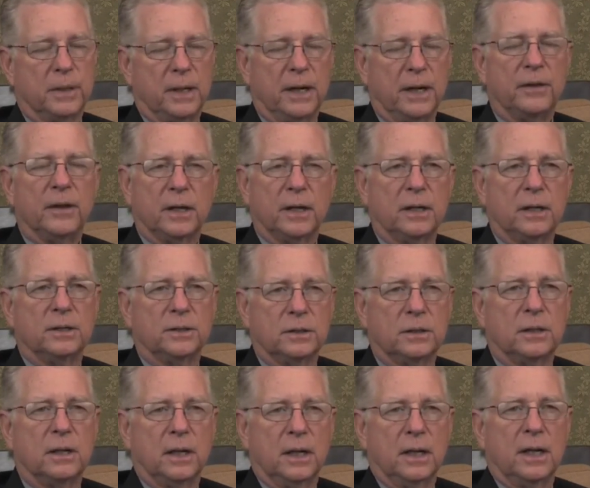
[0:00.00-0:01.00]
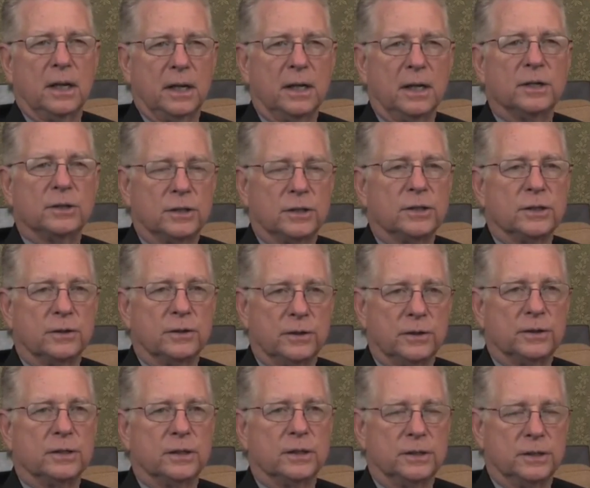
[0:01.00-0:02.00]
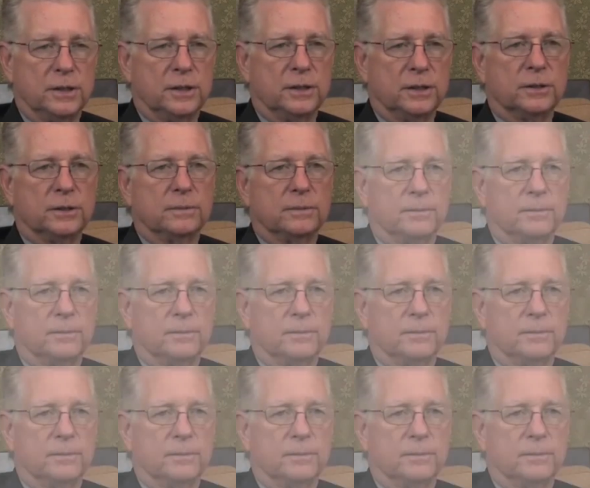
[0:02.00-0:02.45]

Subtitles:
But I think it is a serious disease.